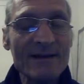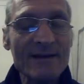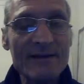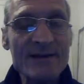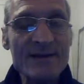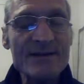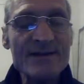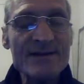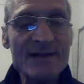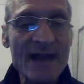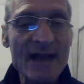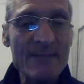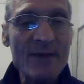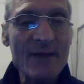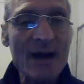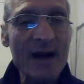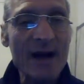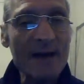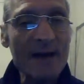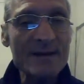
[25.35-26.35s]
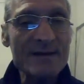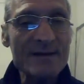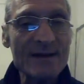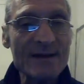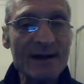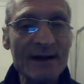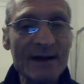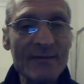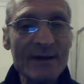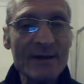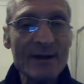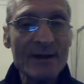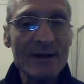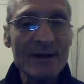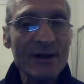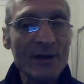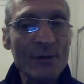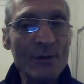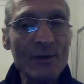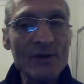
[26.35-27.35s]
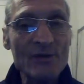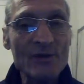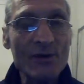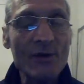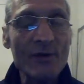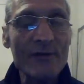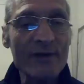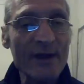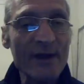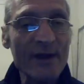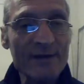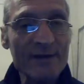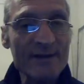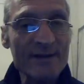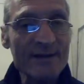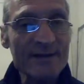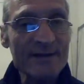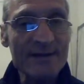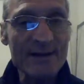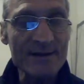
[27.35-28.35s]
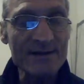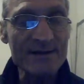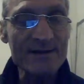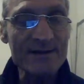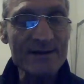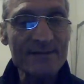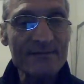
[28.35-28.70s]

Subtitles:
this same common time in which all the others exist.